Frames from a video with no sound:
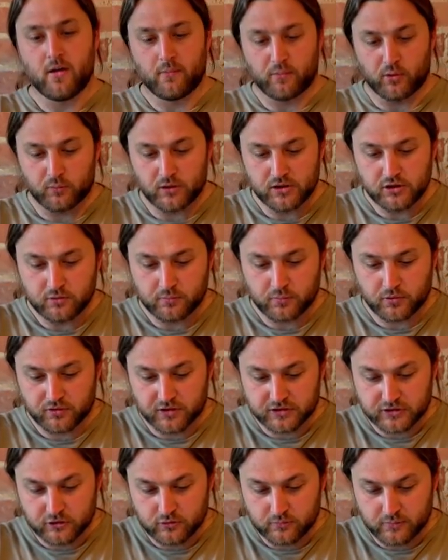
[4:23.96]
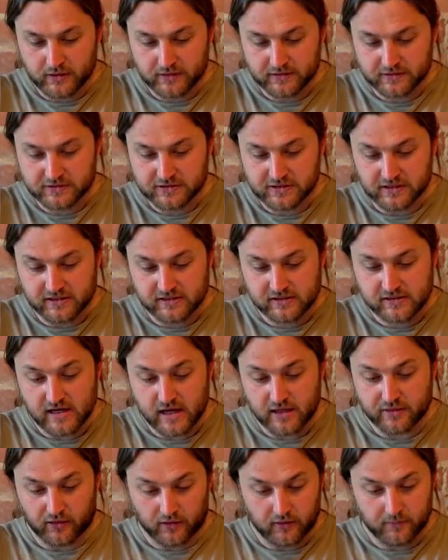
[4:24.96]
but when you put the two bits
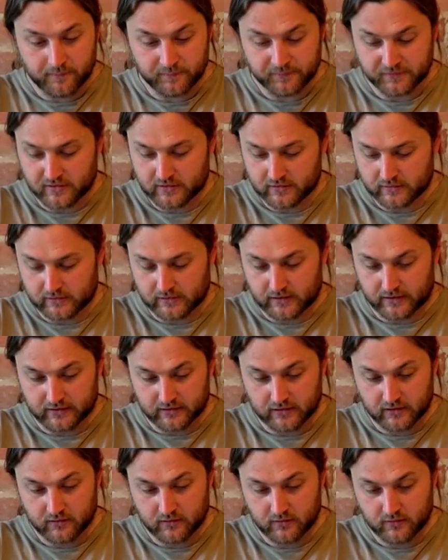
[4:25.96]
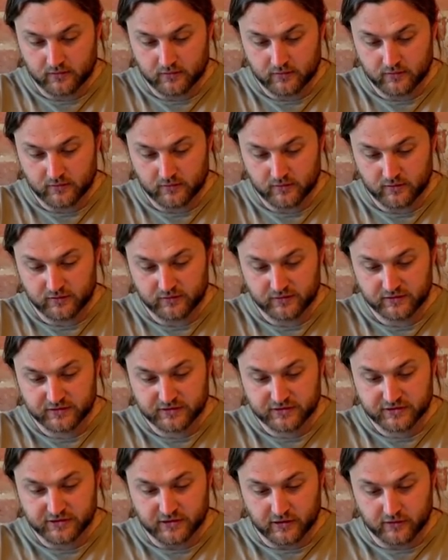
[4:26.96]
together like
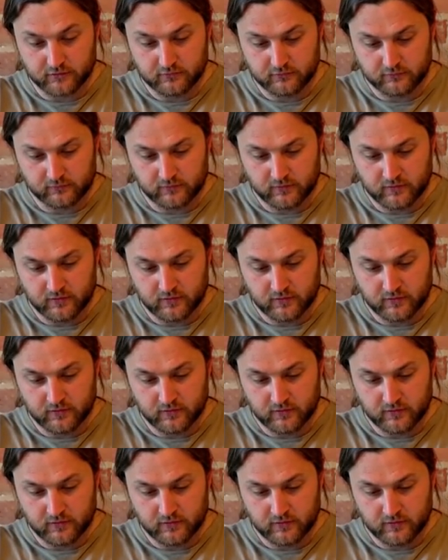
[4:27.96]
so,